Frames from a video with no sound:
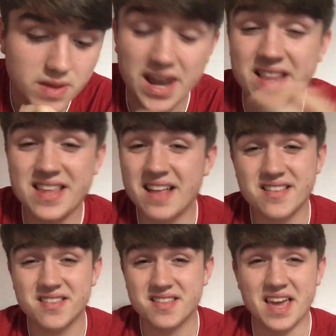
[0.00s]
And at the end
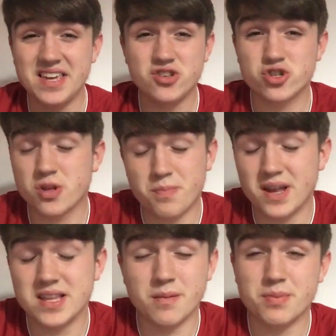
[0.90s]
of the day, he's just a
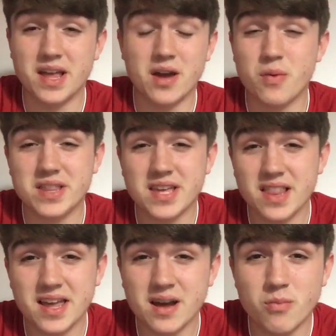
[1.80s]
brilliant player, whether you
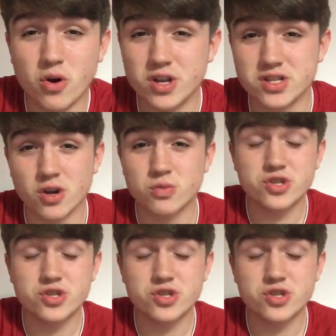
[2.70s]
like him or you don't.